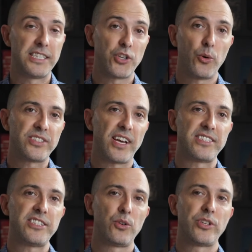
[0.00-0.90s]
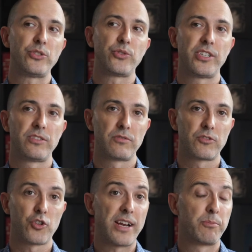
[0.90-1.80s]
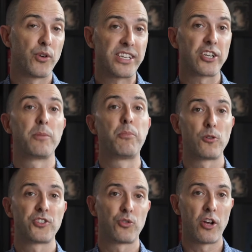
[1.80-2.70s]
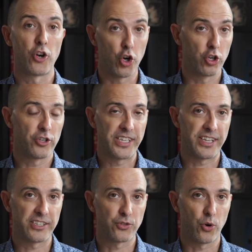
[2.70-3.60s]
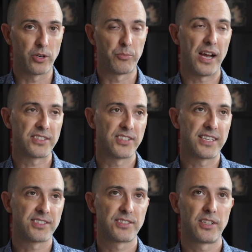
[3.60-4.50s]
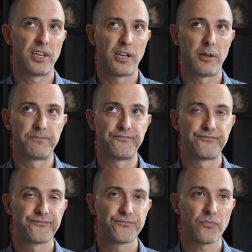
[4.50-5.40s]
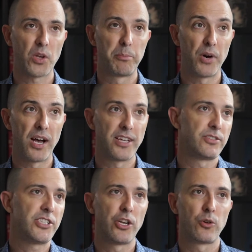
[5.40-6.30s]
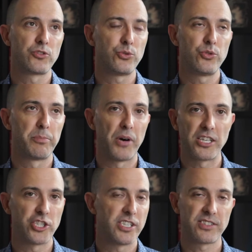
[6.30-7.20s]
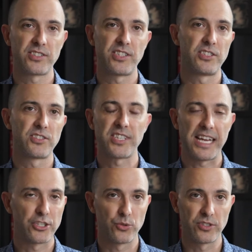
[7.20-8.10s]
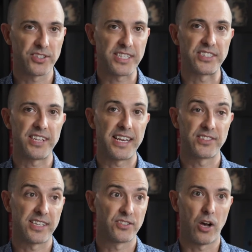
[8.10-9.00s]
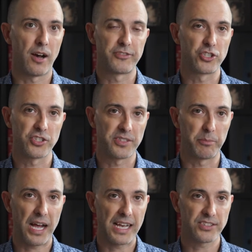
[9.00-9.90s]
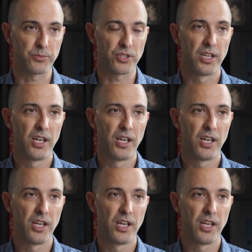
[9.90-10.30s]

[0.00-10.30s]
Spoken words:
always ideal when you can try to bring a composer on early in the editorial process. But, due to budgets and schedules these days, that's often just impossible.